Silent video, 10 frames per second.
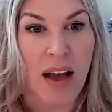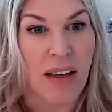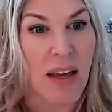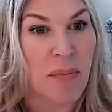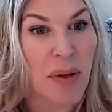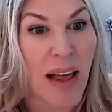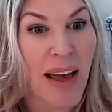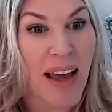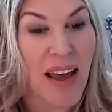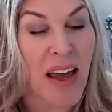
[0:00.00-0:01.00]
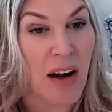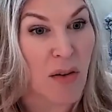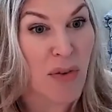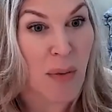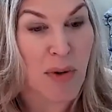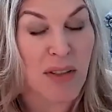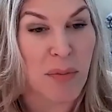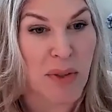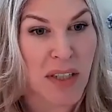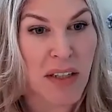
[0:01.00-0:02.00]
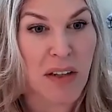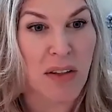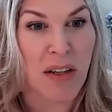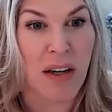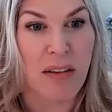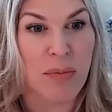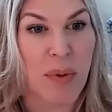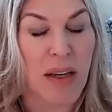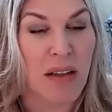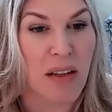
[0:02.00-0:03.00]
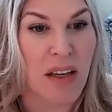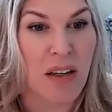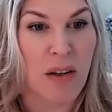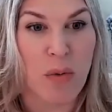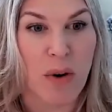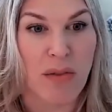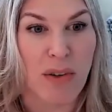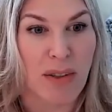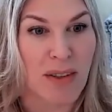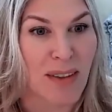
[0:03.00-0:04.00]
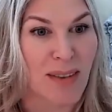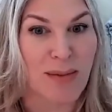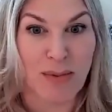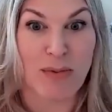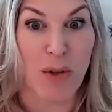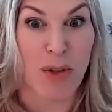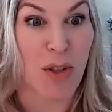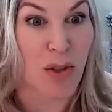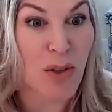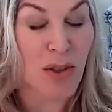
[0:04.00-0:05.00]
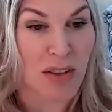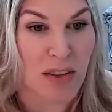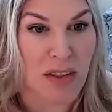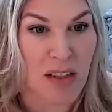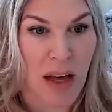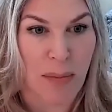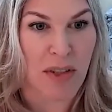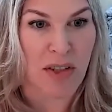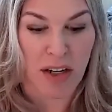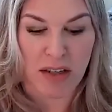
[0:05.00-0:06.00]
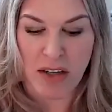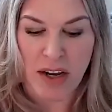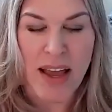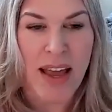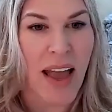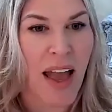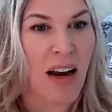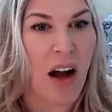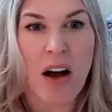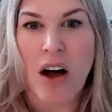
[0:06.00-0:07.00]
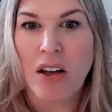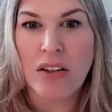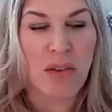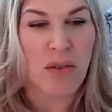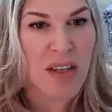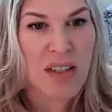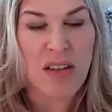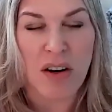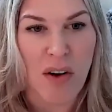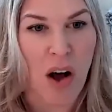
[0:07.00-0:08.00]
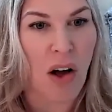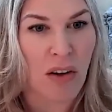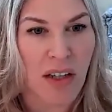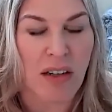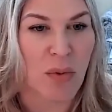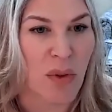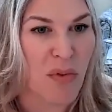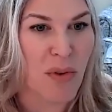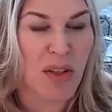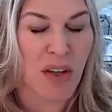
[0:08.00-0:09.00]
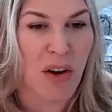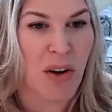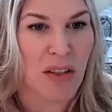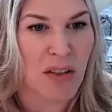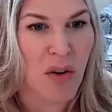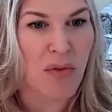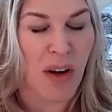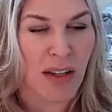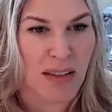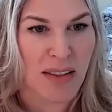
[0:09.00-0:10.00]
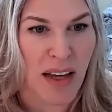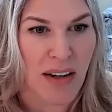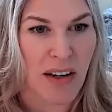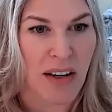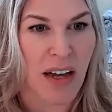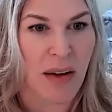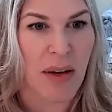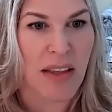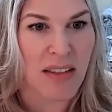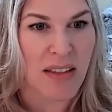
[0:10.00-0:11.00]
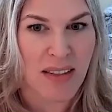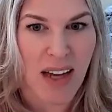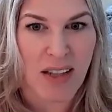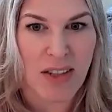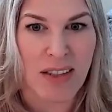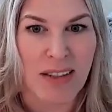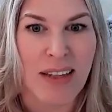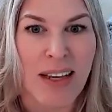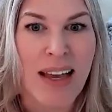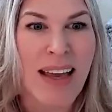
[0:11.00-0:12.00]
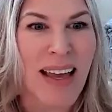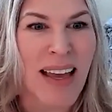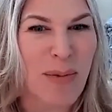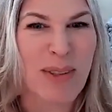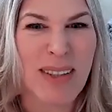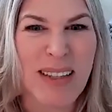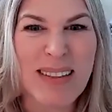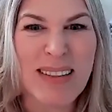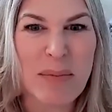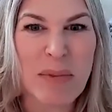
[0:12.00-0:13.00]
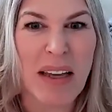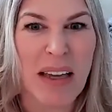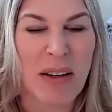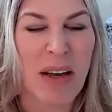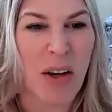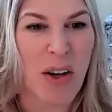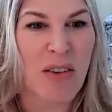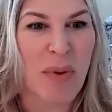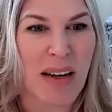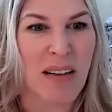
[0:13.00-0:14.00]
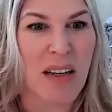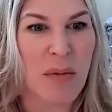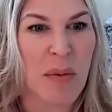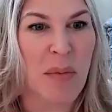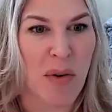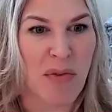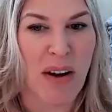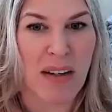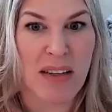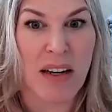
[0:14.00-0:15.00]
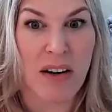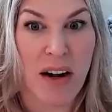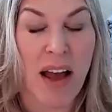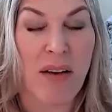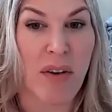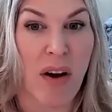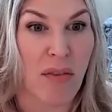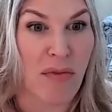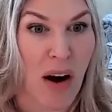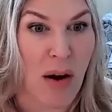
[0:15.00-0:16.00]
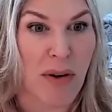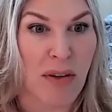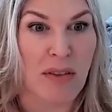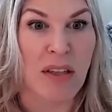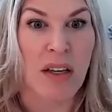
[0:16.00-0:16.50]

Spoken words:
can play, and our farmers in particular as being the eco workforce for the solutions to climate change. And also this year of all years, with food security so front and center in the discussions, it seemed like it could have been a little bit more front and center to have our farmers